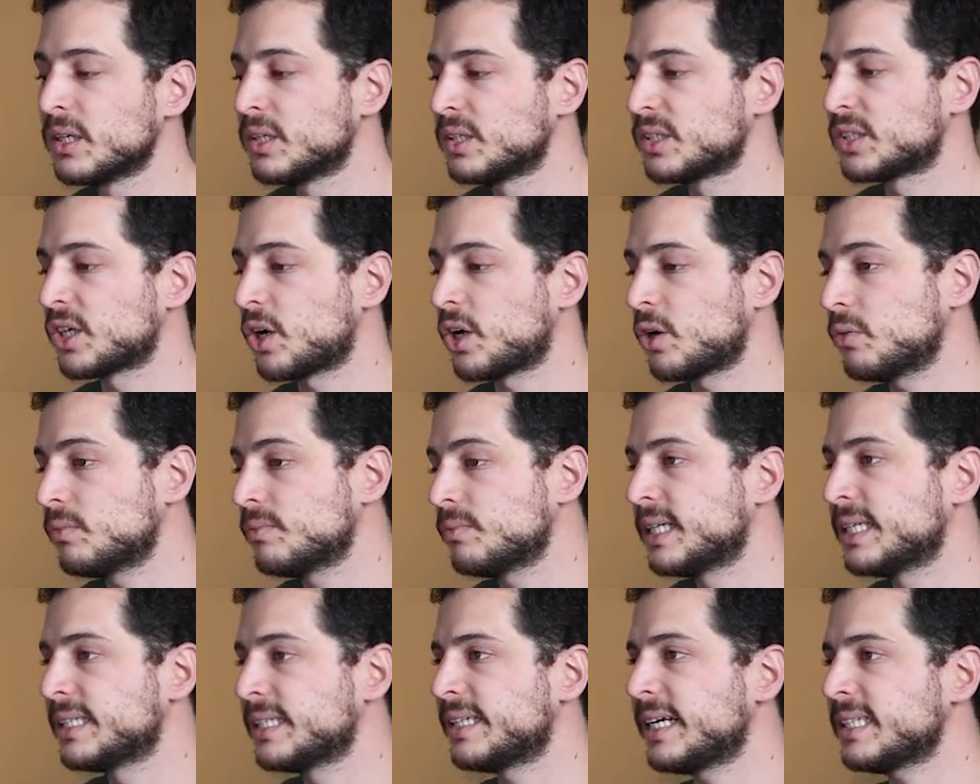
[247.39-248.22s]
So
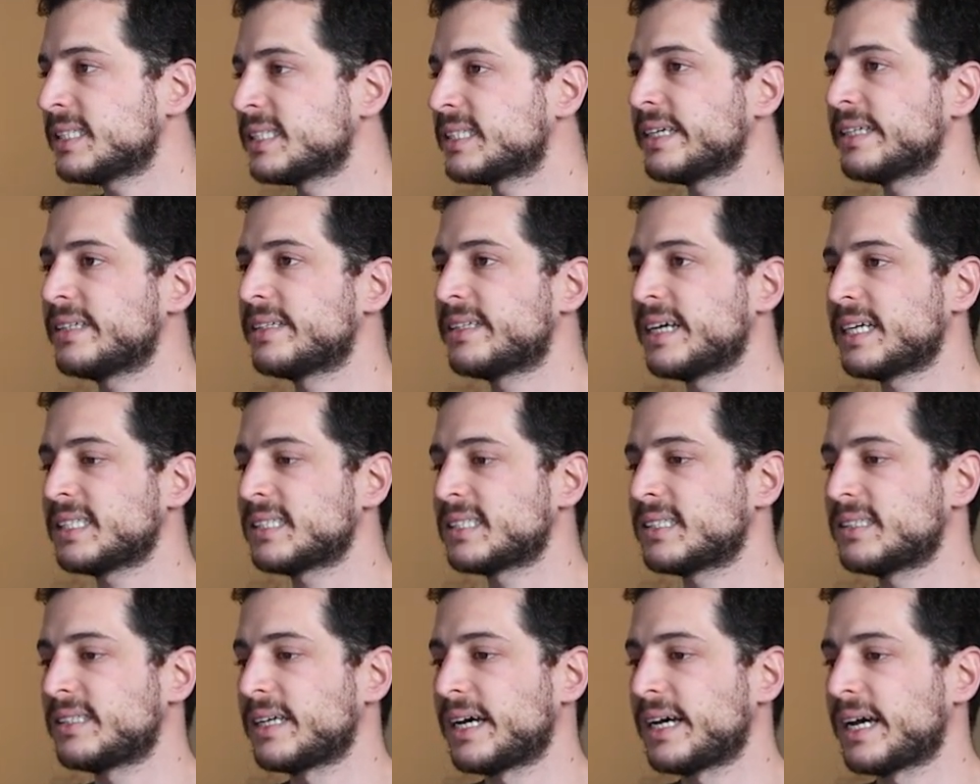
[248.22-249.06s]
that's it.
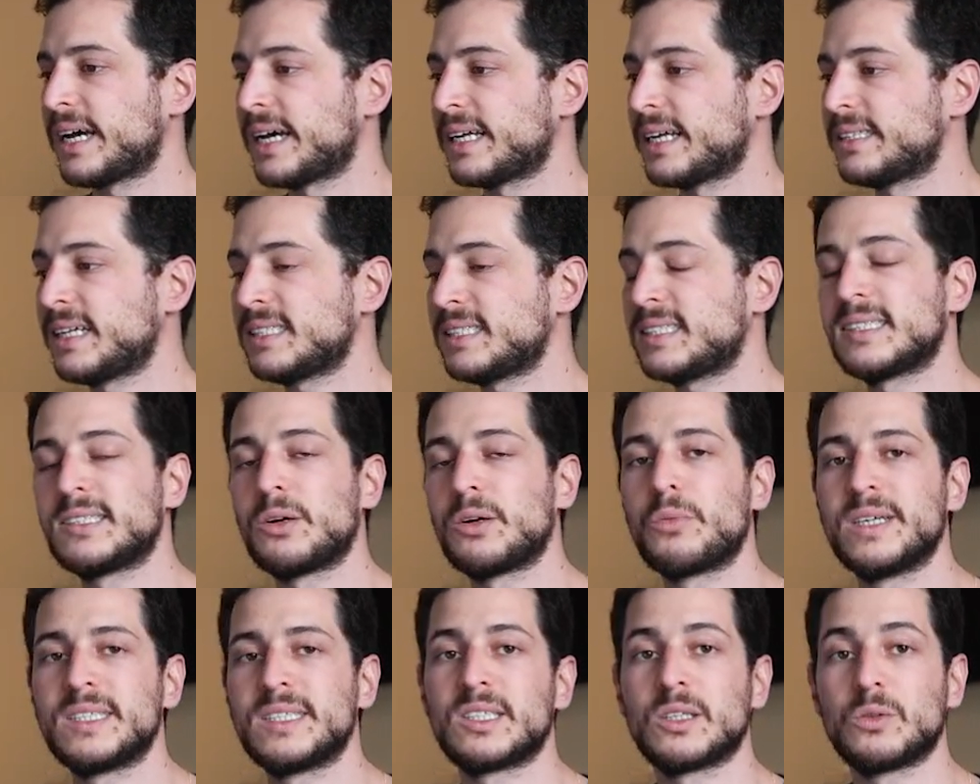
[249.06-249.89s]
That's the
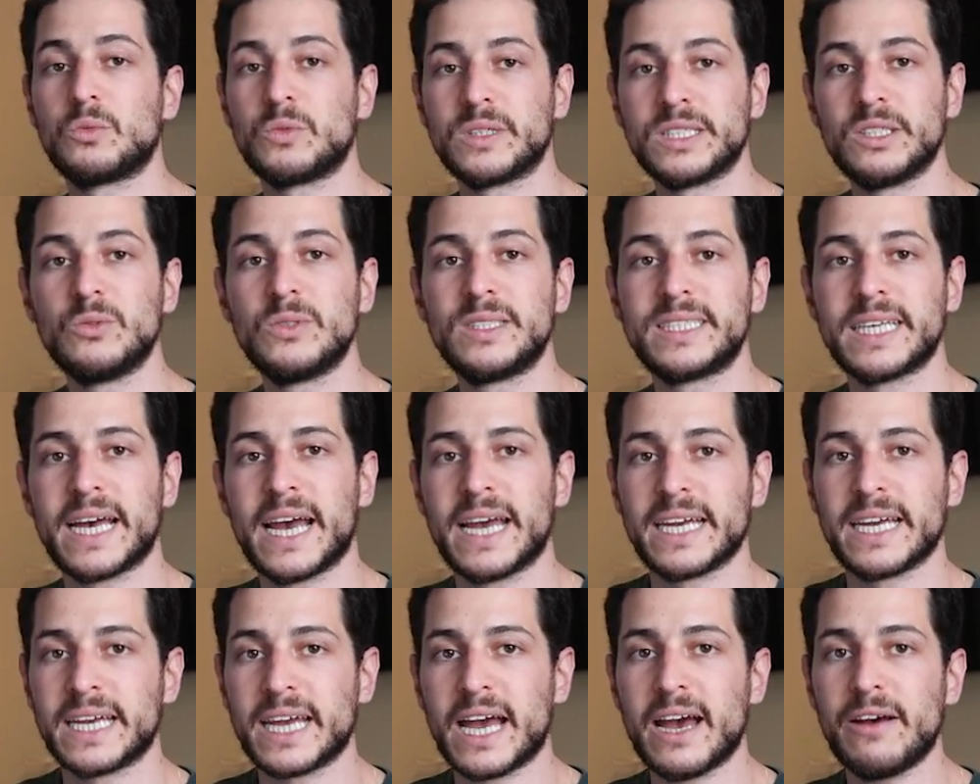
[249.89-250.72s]
reason we use
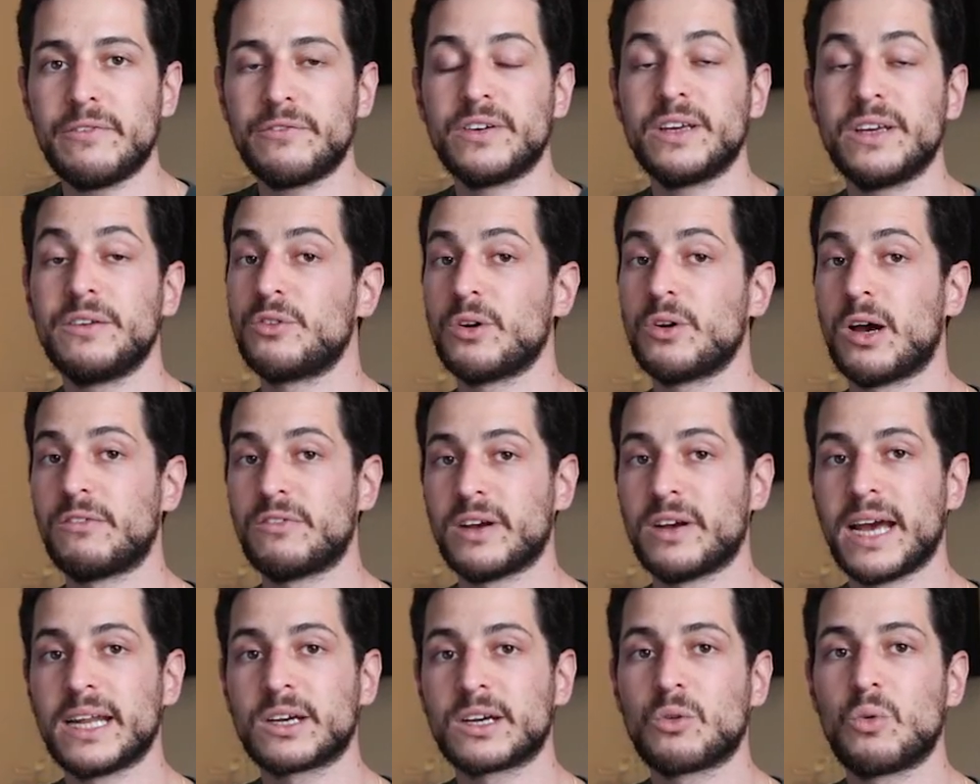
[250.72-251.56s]
AAF. If you have
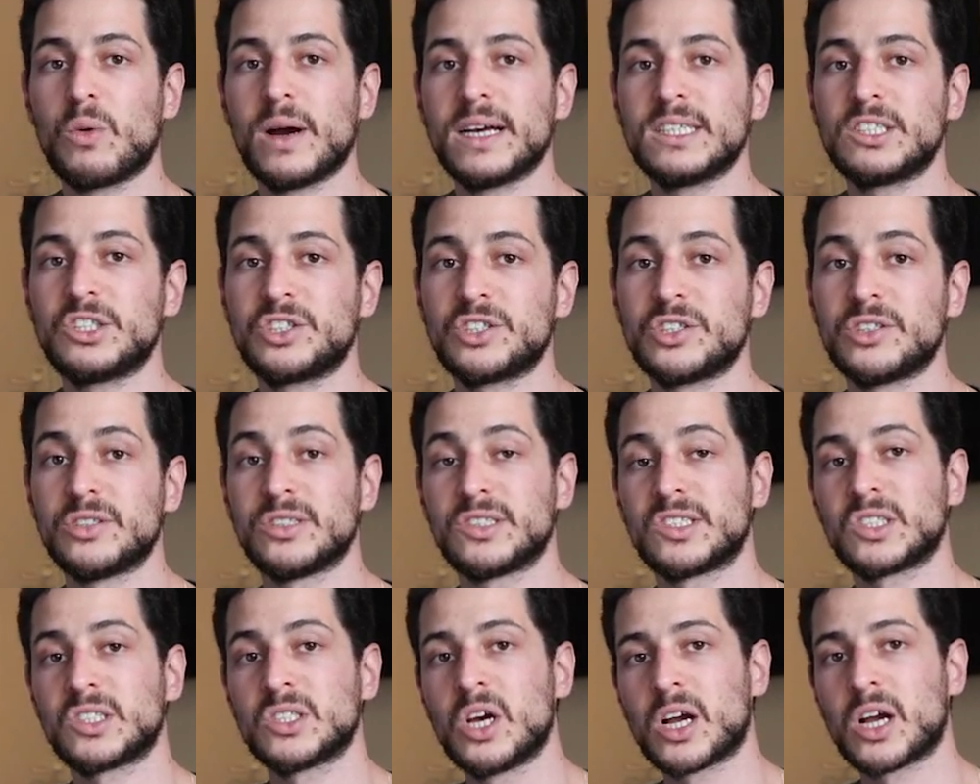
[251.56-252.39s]
any
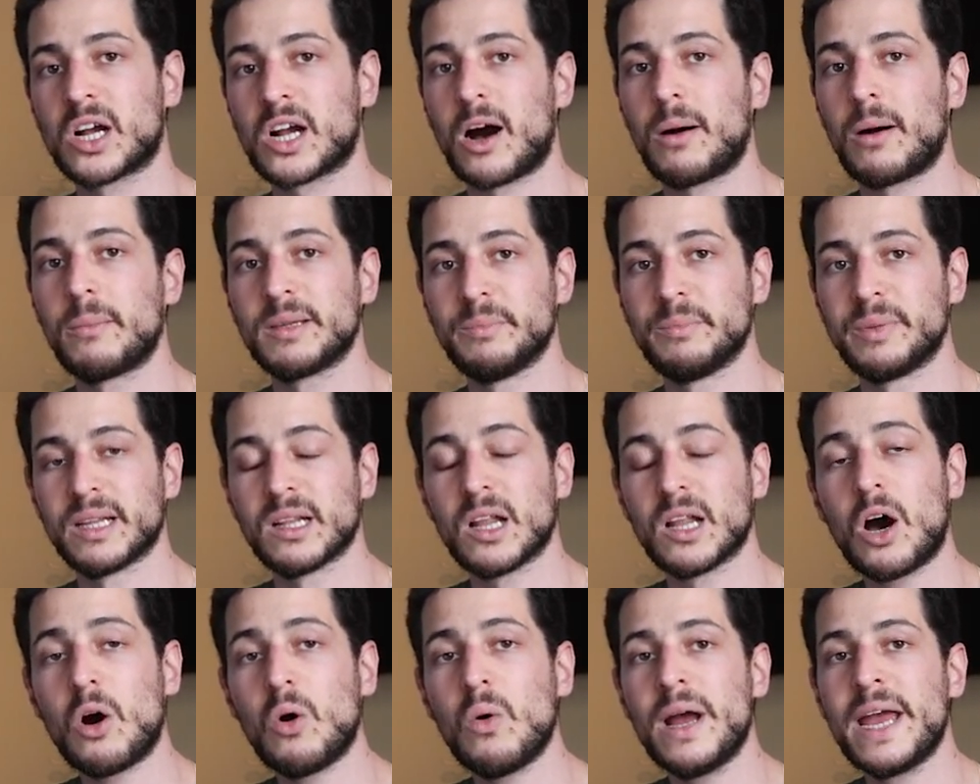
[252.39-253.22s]
questions, comment
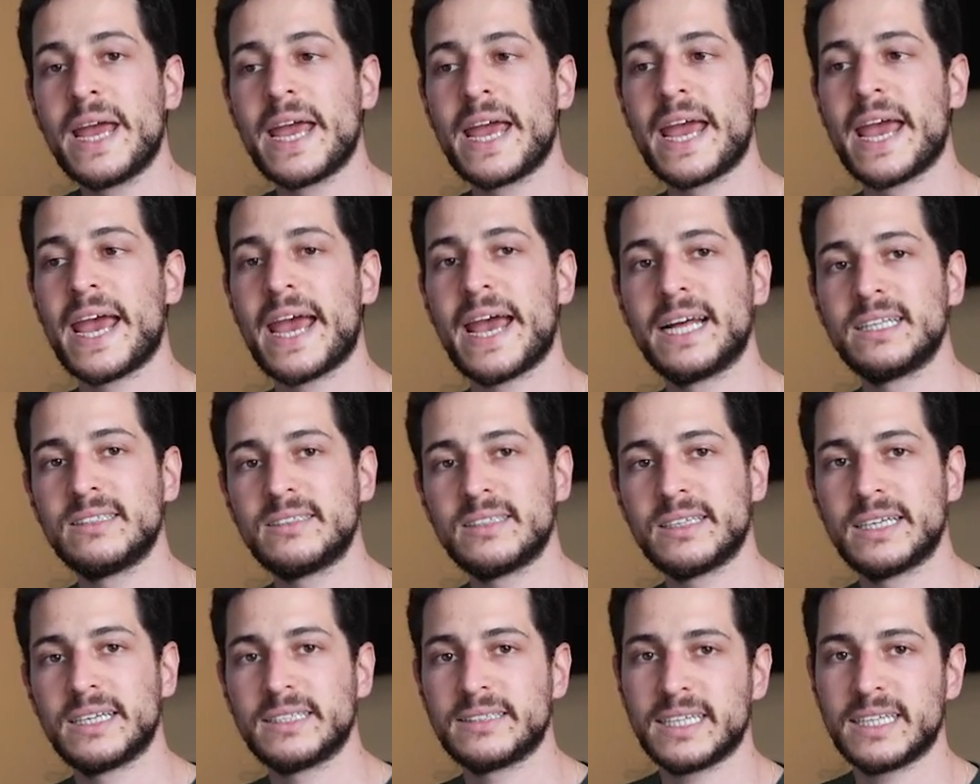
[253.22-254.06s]
below.
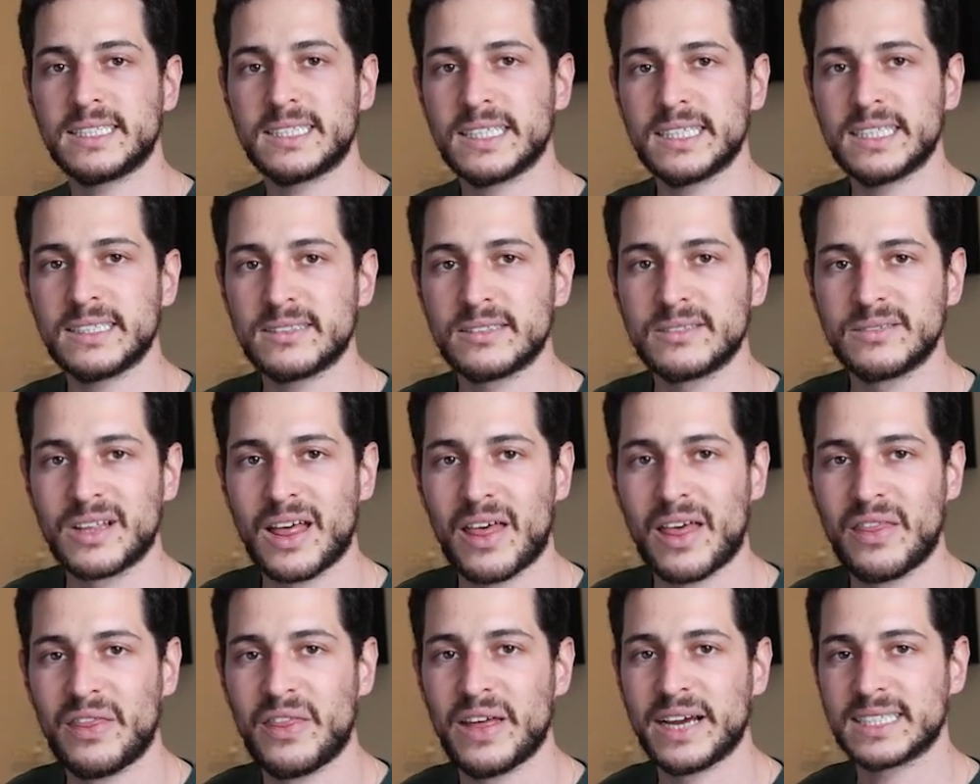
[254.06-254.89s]
And that's it.
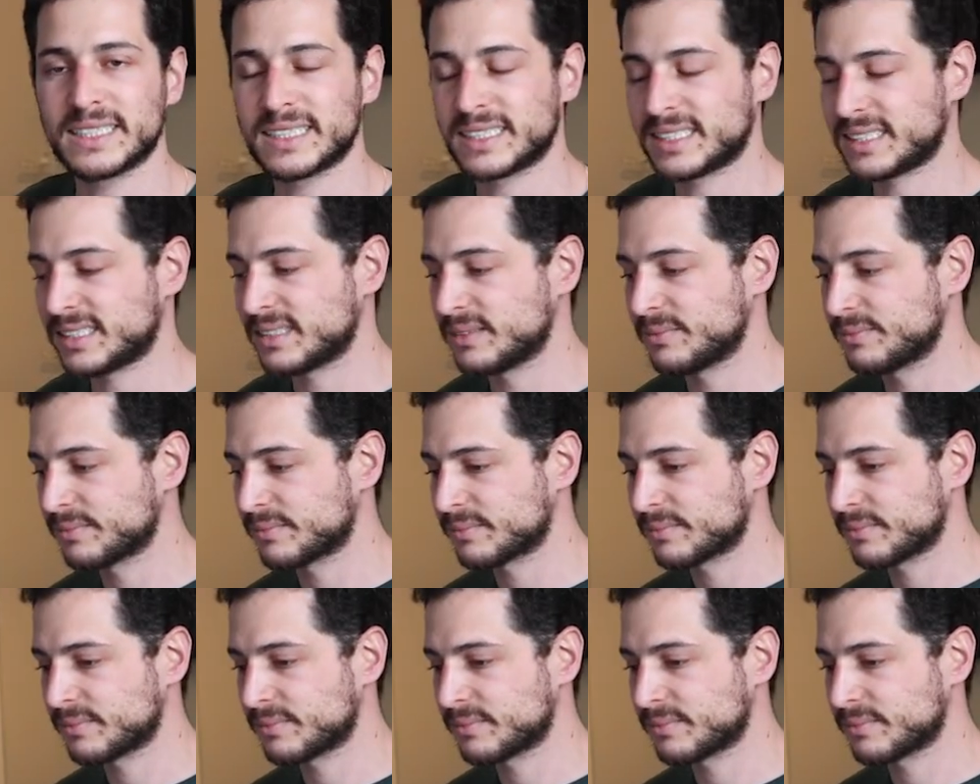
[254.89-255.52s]
Thanks.